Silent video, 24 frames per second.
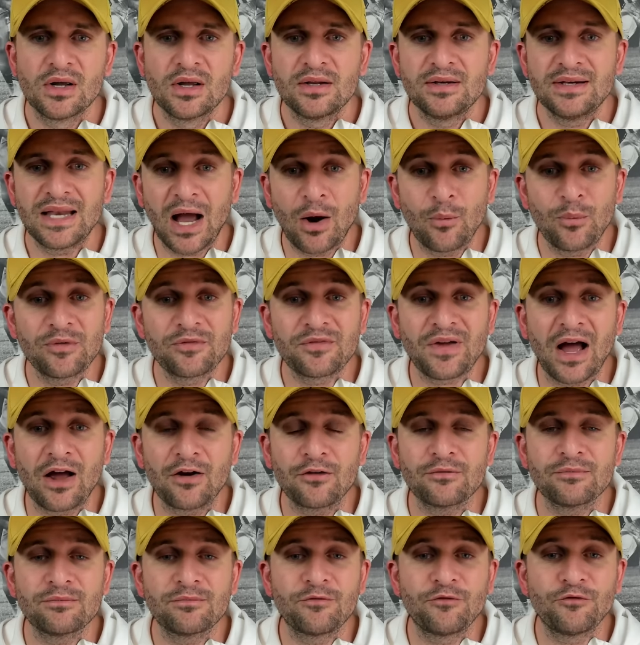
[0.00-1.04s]
Now we've
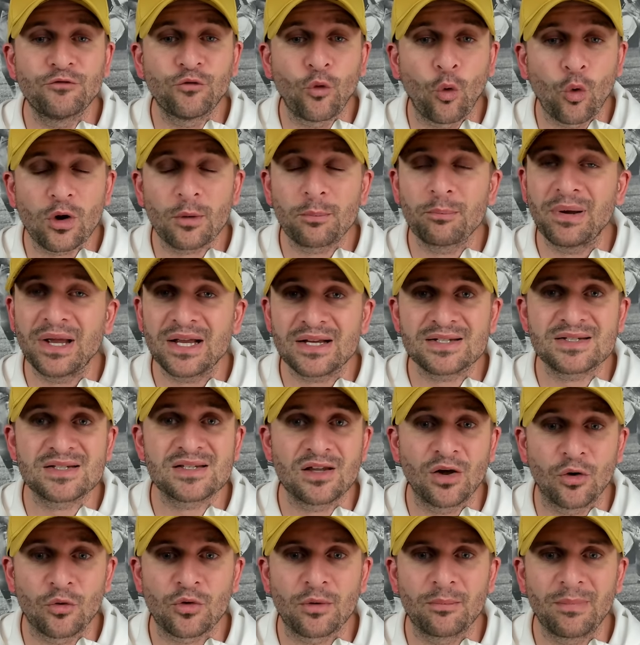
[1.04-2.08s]
got 4 picks
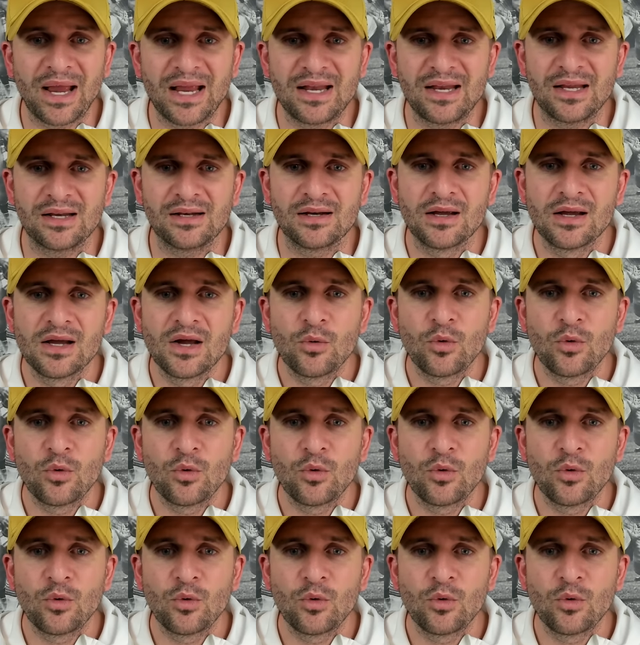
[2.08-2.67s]
still remaining.